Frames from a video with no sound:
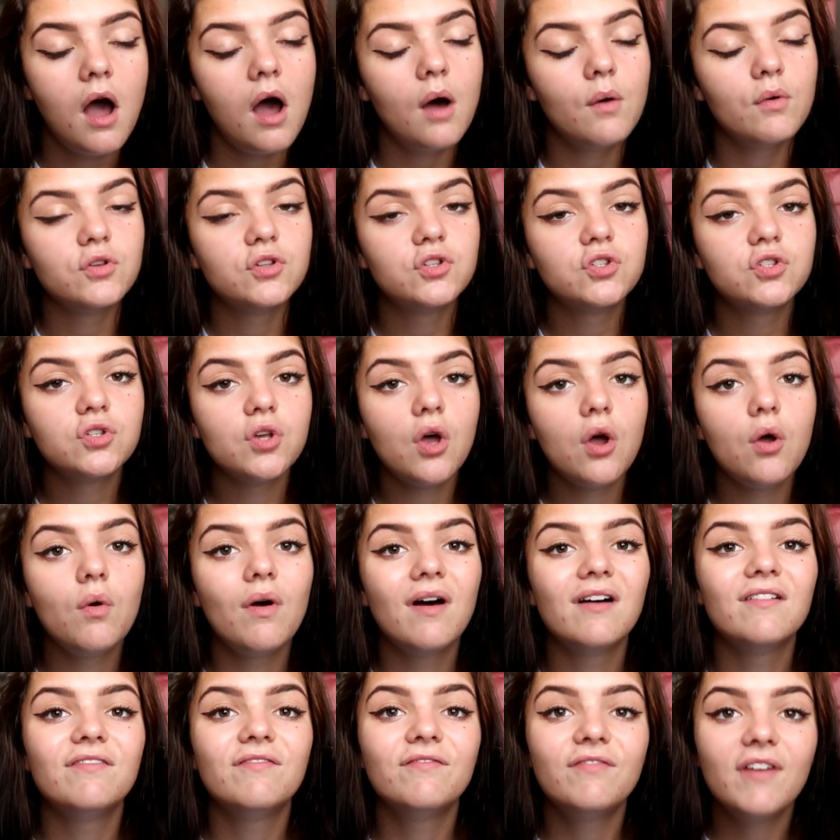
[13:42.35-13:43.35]
I was so
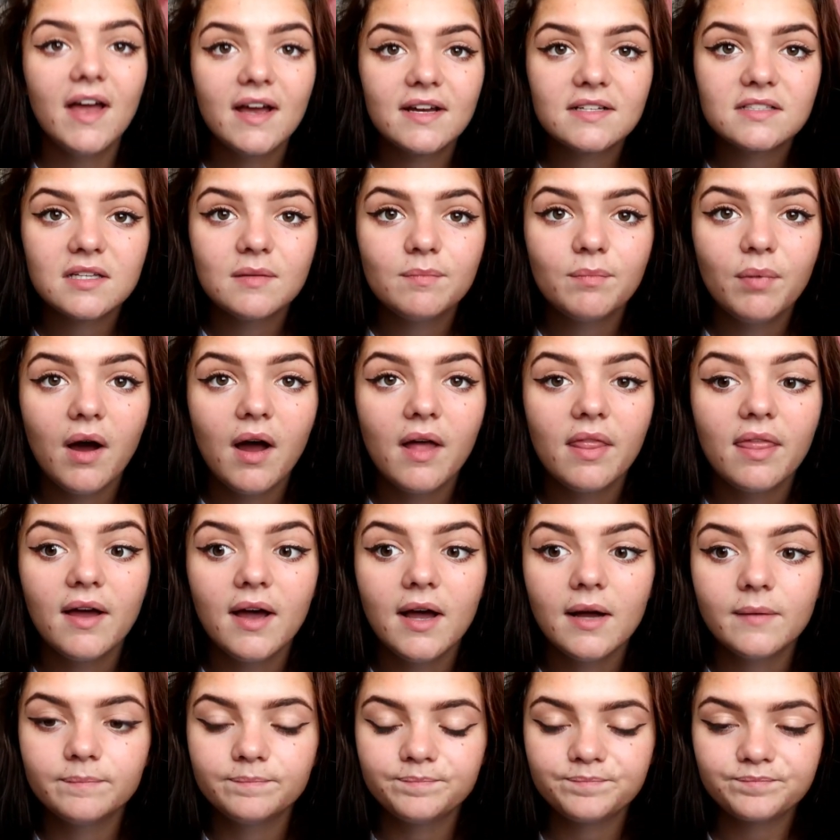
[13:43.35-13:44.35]
affected by
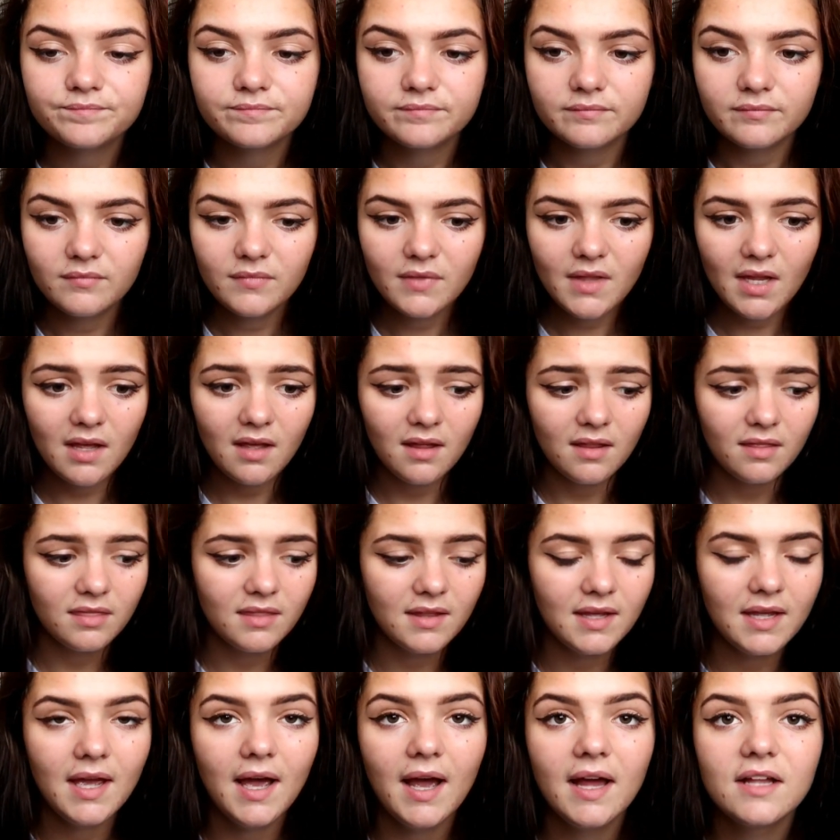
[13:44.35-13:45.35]
that
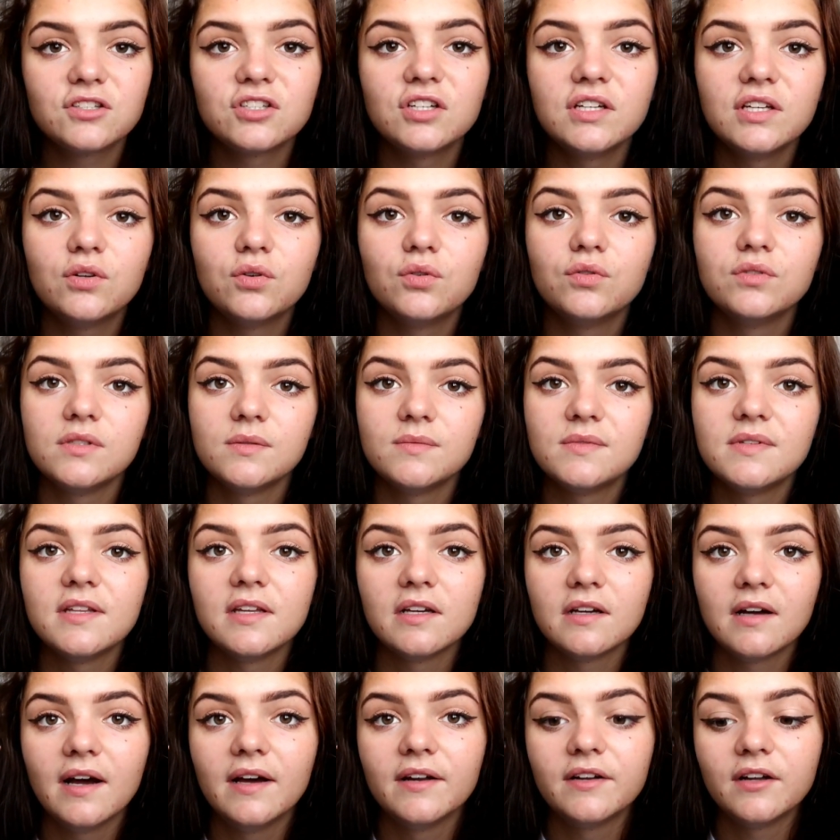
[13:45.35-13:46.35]
it actually caused them to
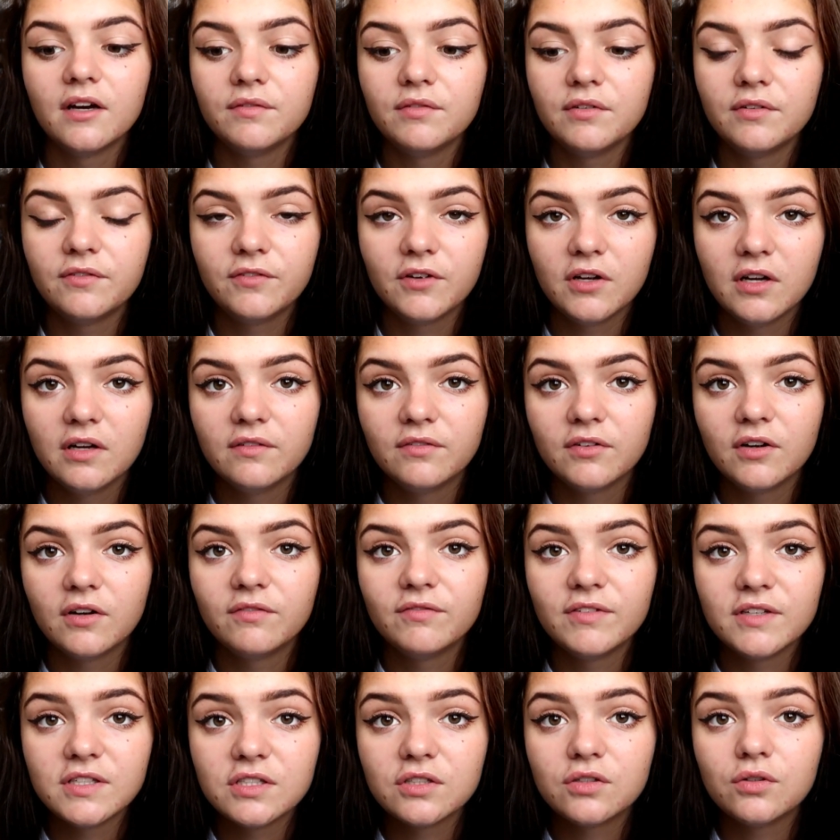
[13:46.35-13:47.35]
think I had other further
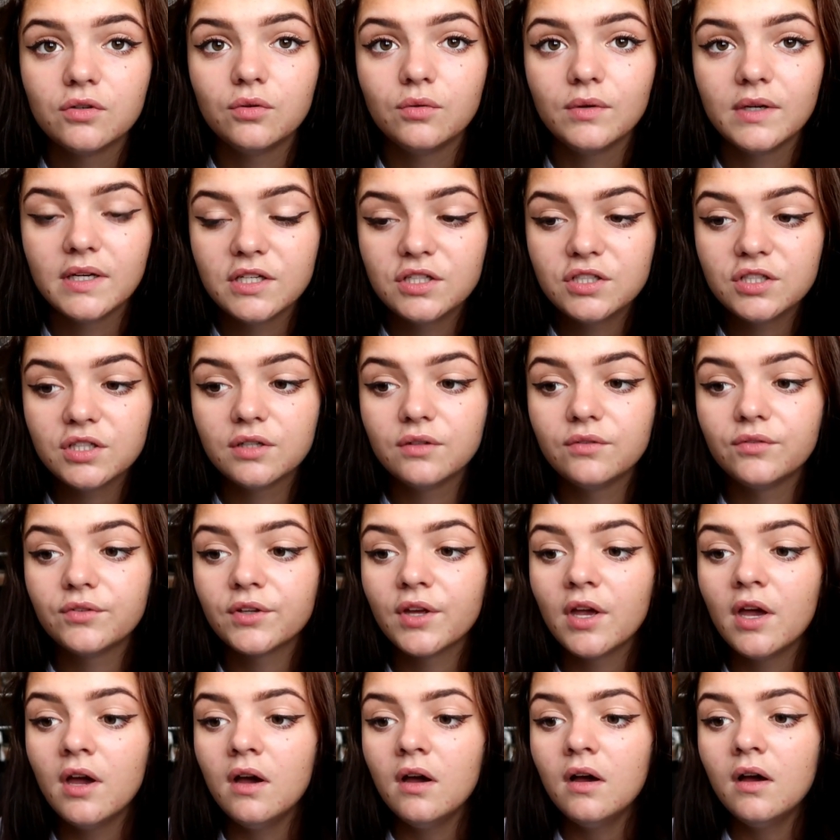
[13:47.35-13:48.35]
physical issues.
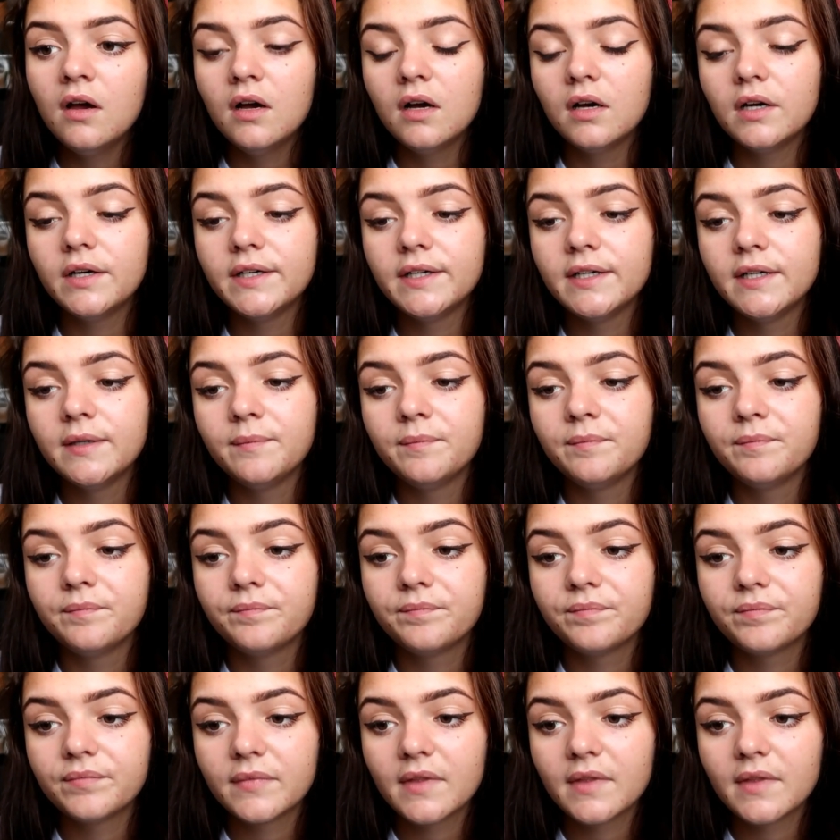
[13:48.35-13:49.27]
And